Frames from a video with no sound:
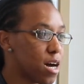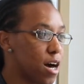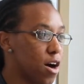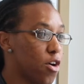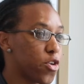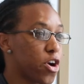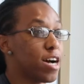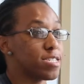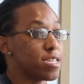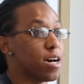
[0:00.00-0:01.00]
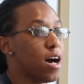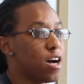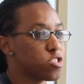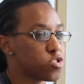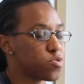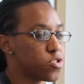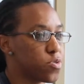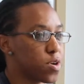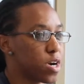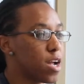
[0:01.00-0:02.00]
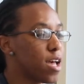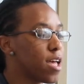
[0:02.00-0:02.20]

owner, as an entrepreneur,